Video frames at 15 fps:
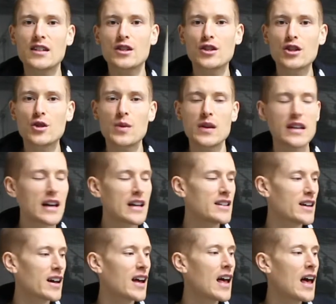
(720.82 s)
a 2E and
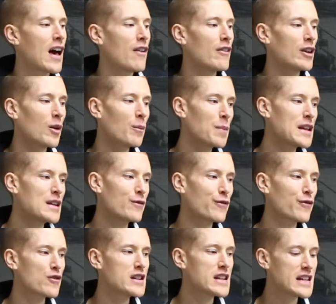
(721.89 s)
then on beat
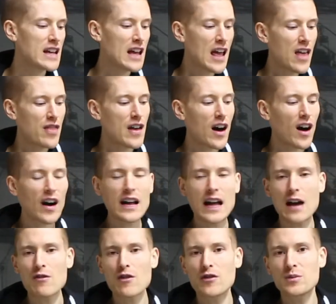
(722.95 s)
3, that
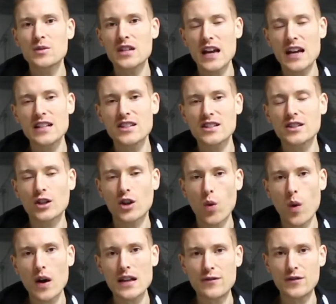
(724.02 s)
hi-hat rhythm changes to
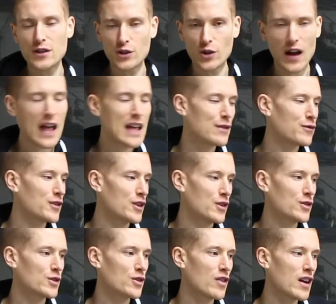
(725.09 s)
quavers or 8th
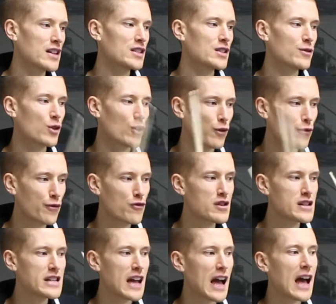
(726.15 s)
notes, alright? So you've got
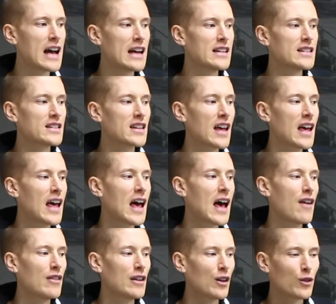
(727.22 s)
3 and
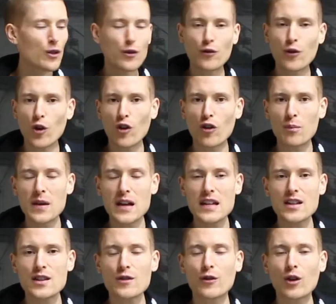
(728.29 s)
then on the 4th
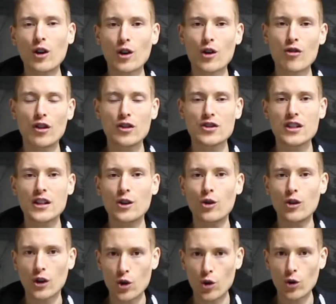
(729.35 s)
beat, you've got a crotchet
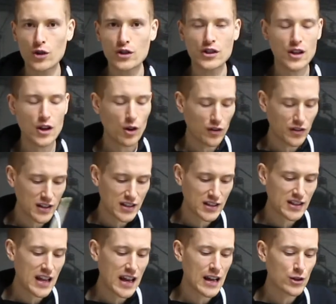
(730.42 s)
or a quarter note on the
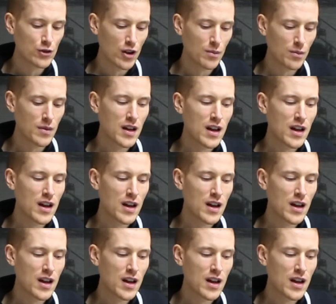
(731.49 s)
snare drum.